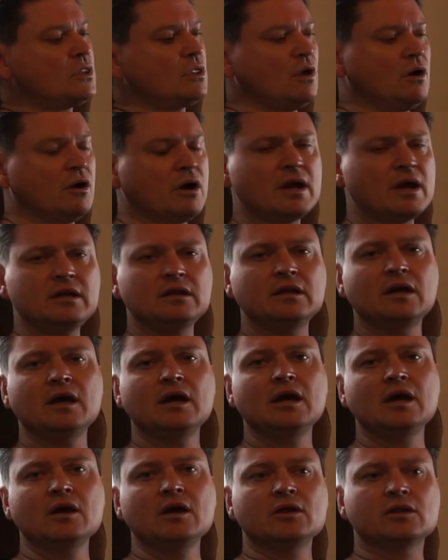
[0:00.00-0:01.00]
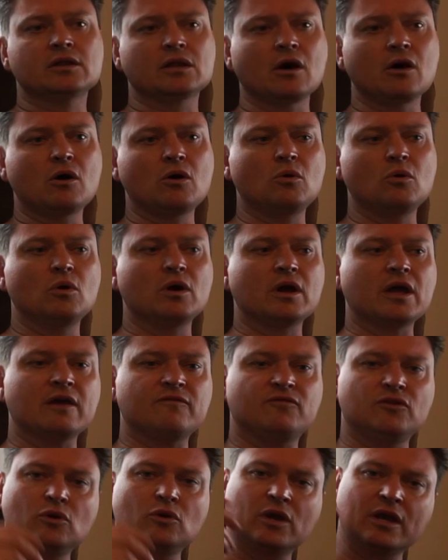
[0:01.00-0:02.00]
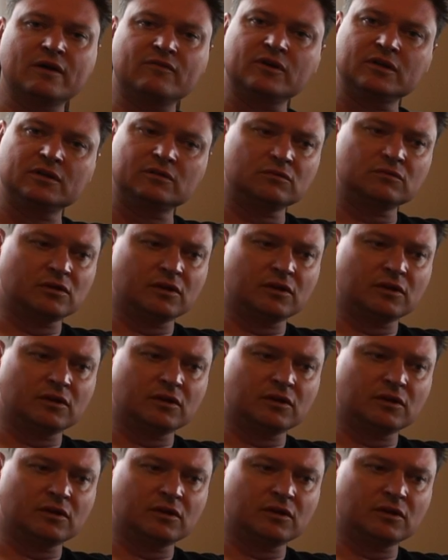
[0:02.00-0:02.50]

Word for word: All right. So if you give it,